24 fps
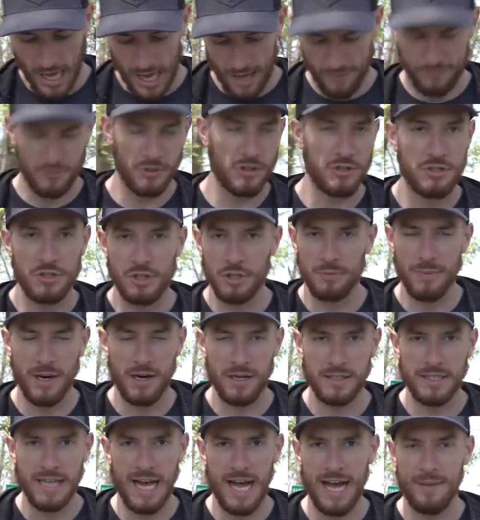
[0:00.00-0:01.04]
for a certain amount
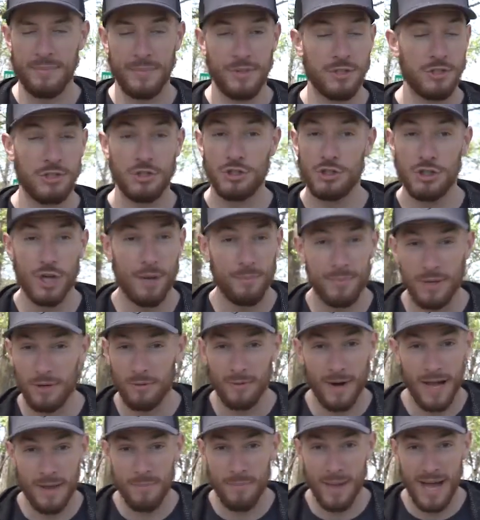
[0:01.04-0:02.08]
of time, jump it
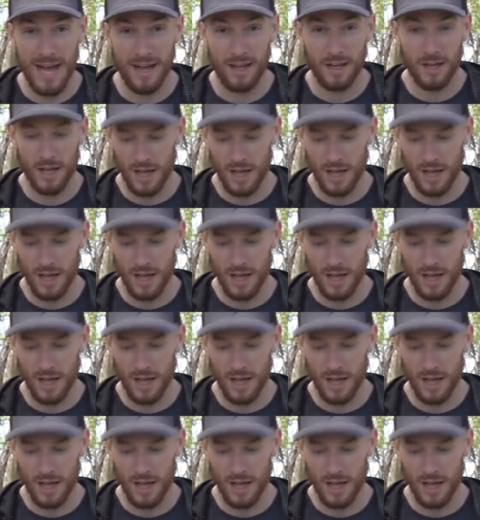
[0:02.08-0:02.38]
right back